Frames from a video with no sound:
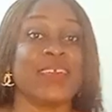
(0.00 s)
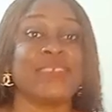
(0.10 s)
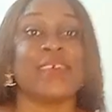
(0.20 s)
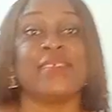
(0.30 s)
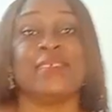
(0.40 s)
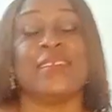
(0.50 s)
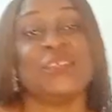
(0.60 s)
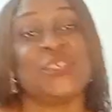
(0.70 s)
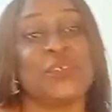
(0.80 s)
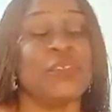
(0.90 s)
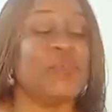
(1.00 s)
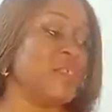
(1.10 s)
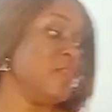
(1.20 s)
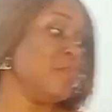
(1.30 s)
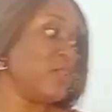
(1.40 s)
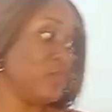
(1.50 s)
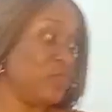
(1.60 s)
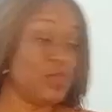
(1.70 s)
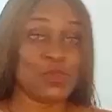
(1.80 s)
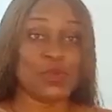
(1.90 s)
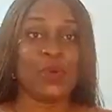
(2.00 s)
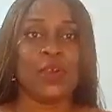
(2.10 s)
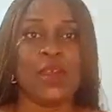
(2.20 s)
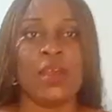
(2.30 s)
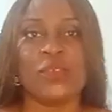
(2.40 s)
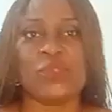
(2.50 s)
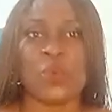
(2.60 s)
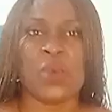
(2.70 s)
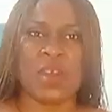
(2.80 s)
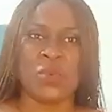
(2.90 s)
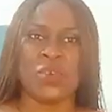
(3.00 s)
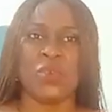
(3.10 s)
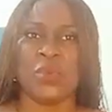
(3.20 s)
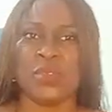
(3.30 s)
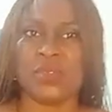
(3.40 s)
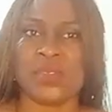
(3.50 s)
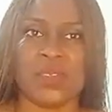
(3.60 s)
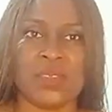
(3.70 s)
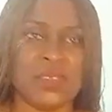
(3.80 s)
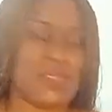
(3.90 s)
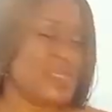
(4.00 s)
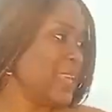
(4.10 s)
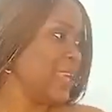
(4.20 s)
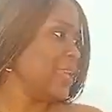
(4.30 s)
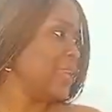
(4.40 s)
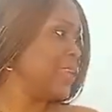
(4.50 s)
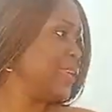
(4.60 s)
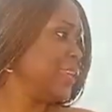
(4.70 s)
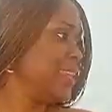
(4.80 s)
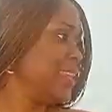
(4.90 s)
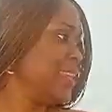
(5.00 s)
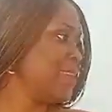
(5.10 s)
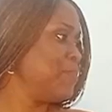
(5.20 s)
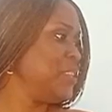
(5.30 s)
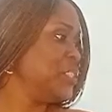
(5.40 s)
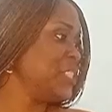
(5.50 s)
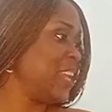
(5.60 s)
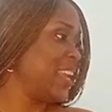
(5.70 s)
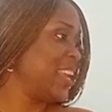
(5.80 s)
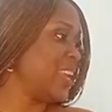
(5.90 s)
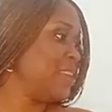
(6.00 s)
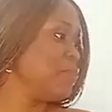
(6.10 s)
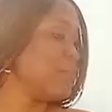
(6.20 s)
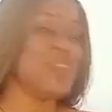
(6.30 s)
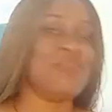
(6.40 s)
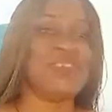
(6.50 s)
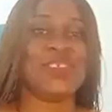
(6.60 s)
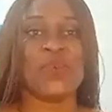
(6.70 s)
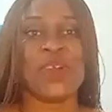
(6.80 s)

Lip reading: exciting edition of Easy Maths Tutor. So what are we going to study today? Let me check in my video